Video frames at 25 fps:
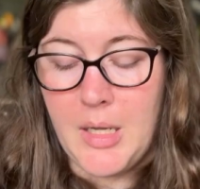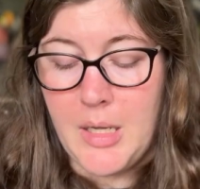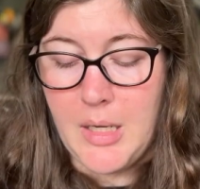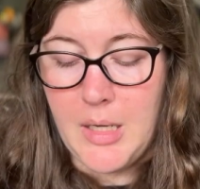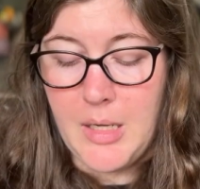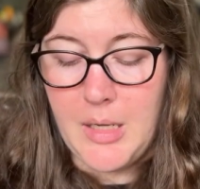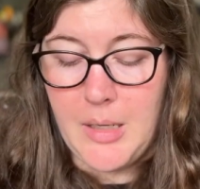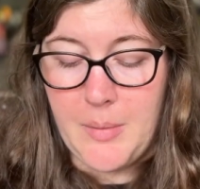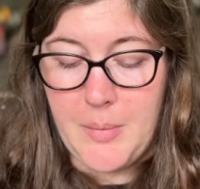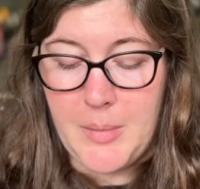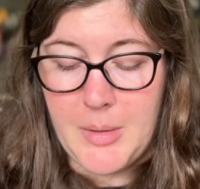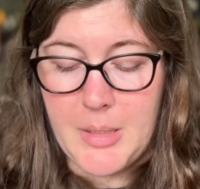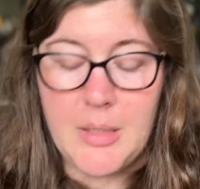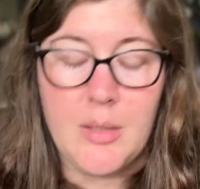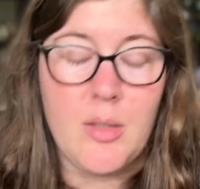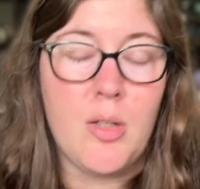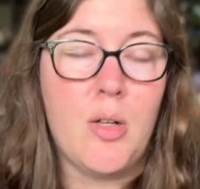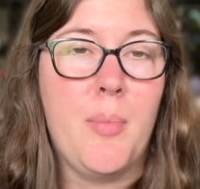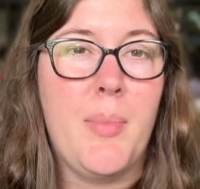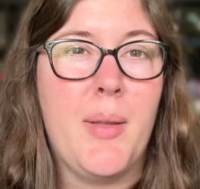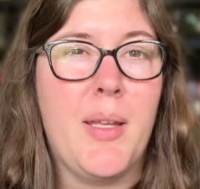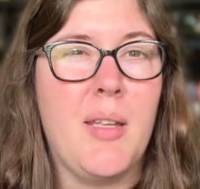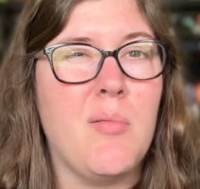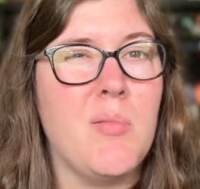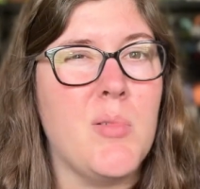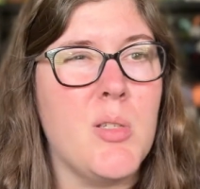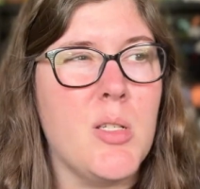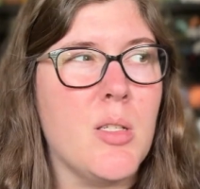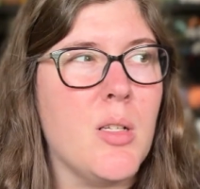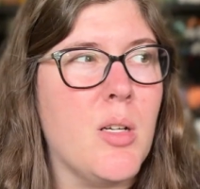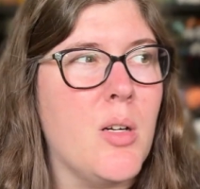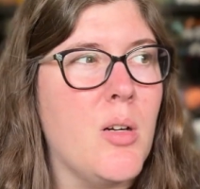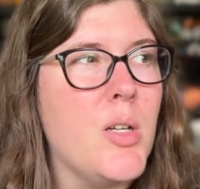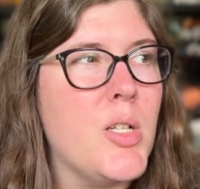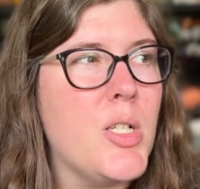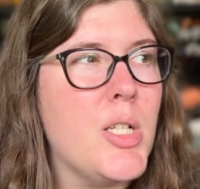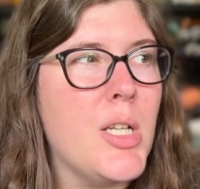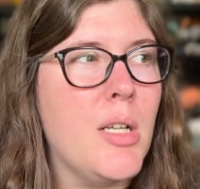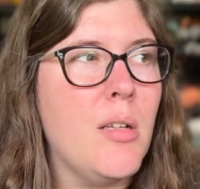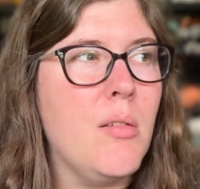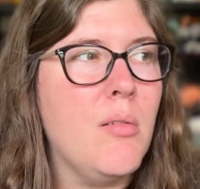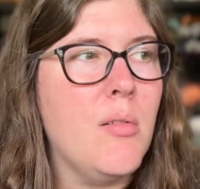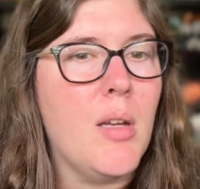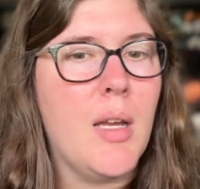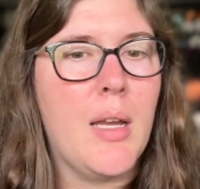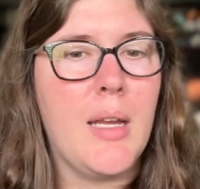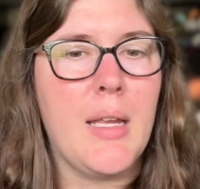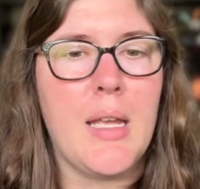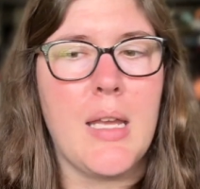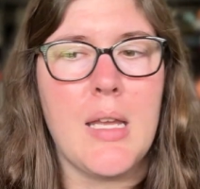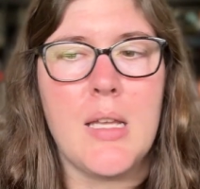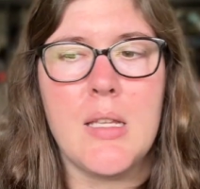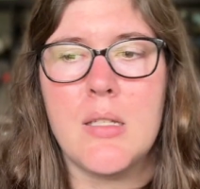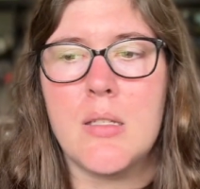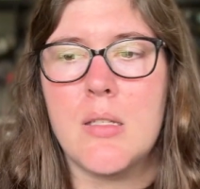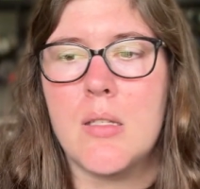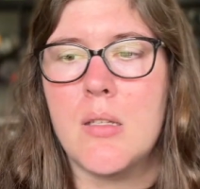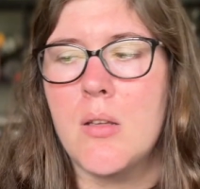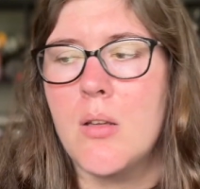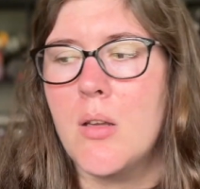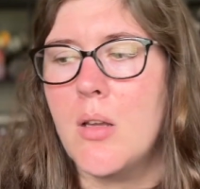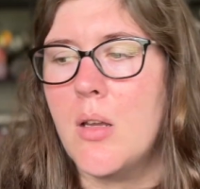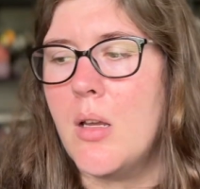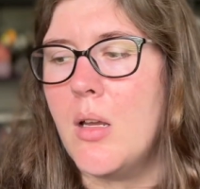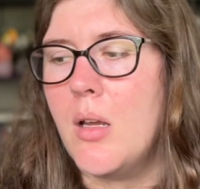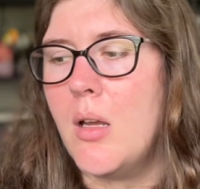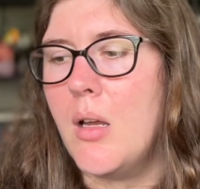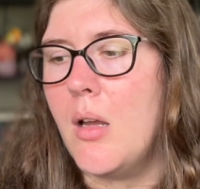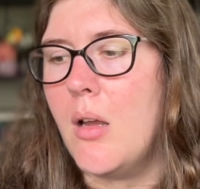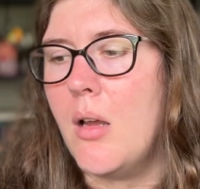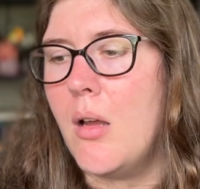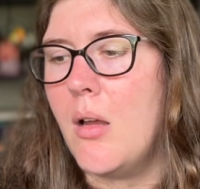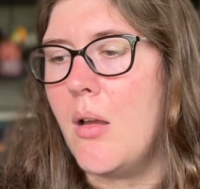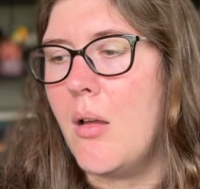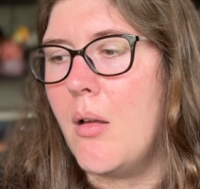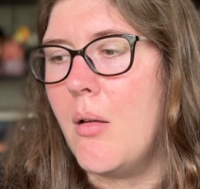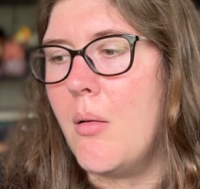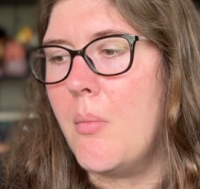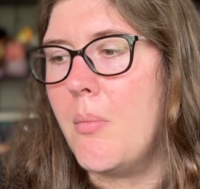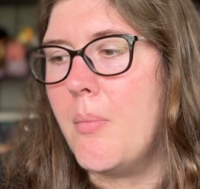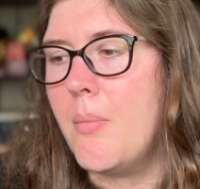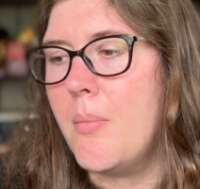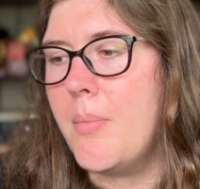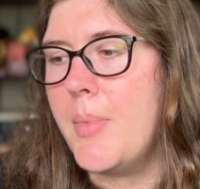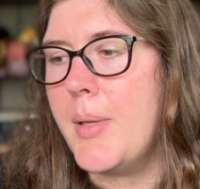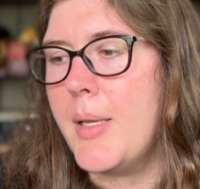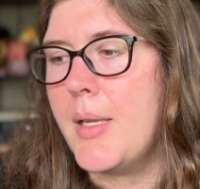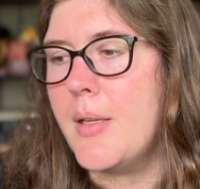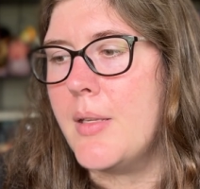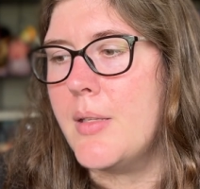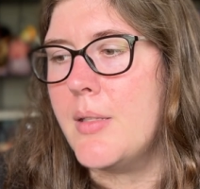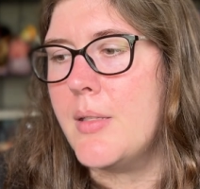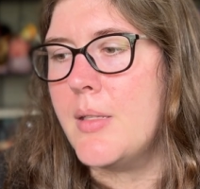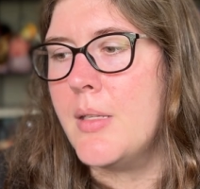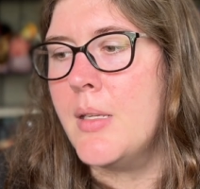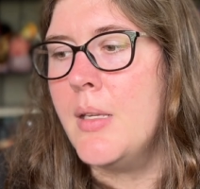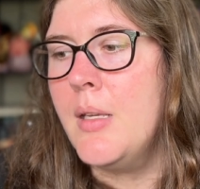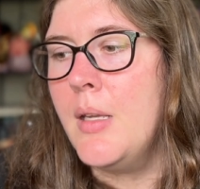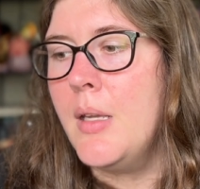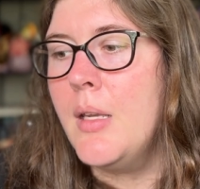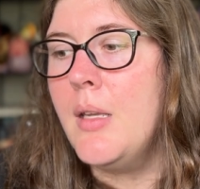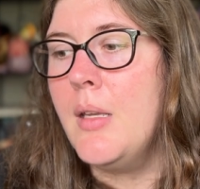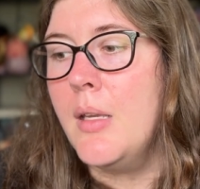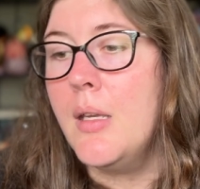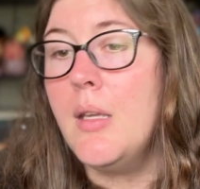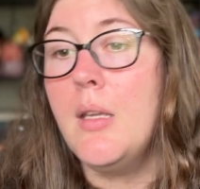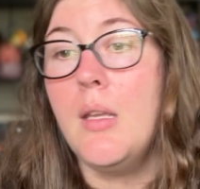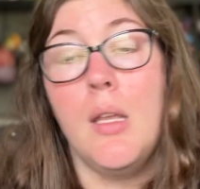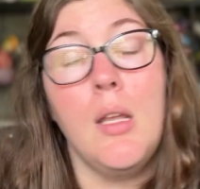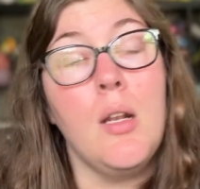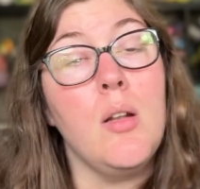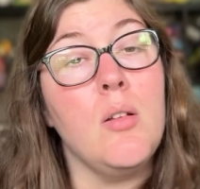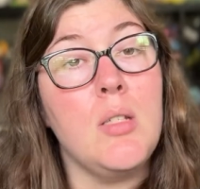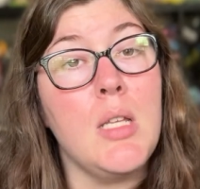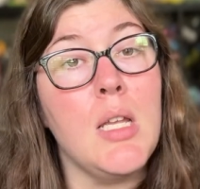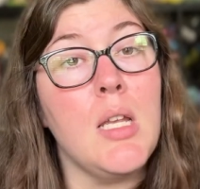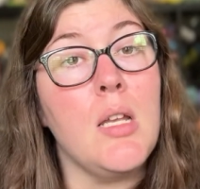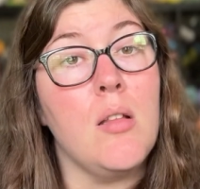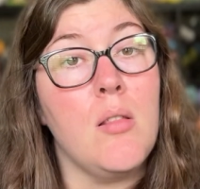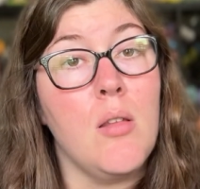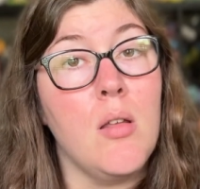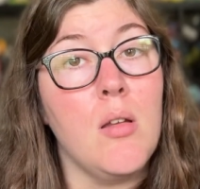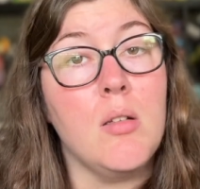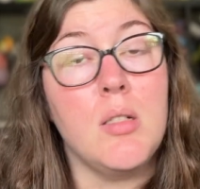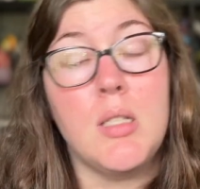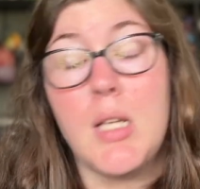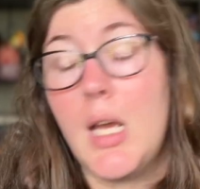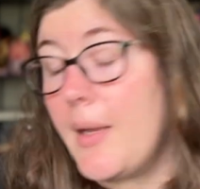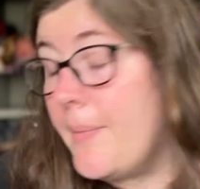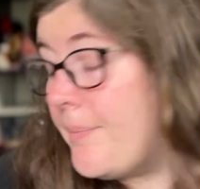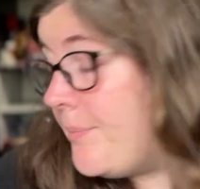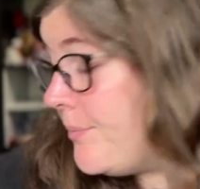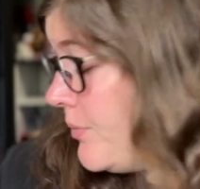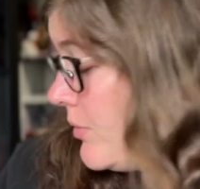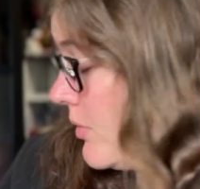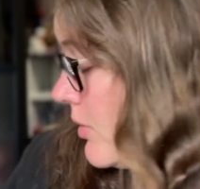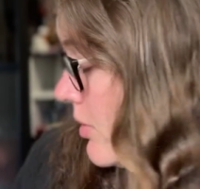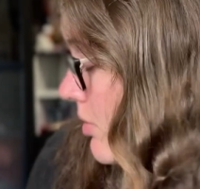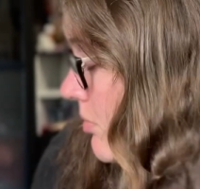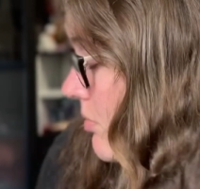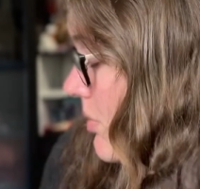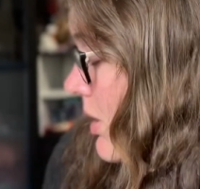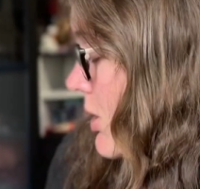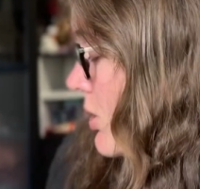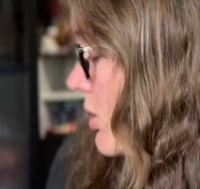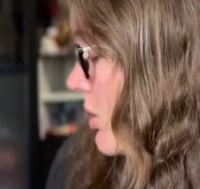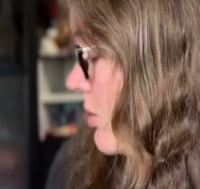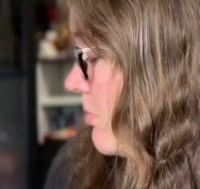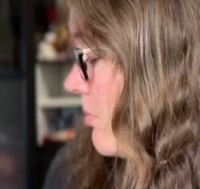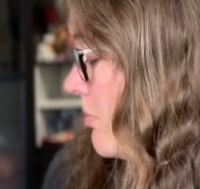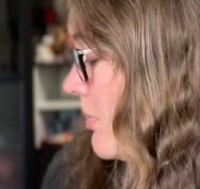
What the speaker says: It's a little bit discouraging, I guess, because it'll take a long time, much